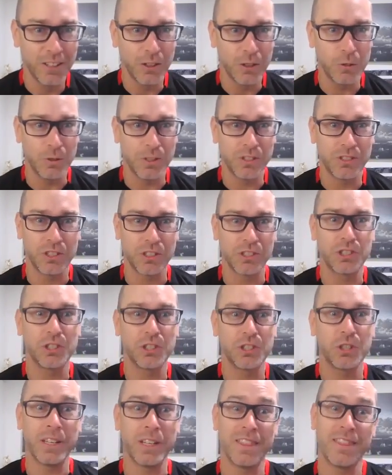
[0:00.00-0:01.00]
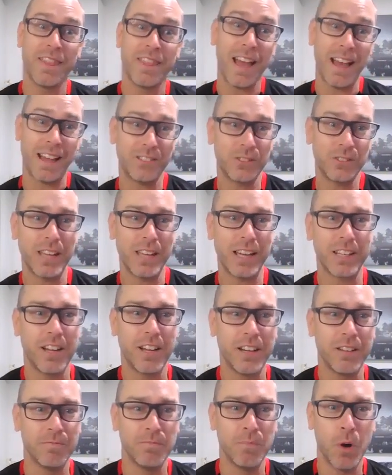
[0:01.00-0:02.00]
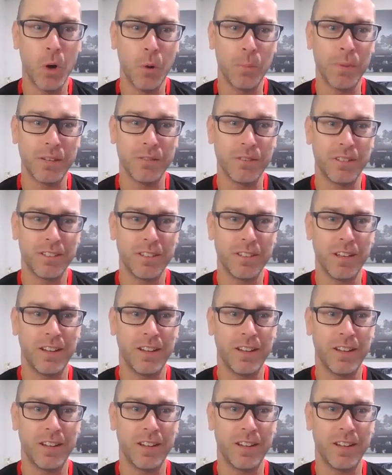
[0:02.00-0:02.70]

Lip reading: who was just showing that. So that kind of moment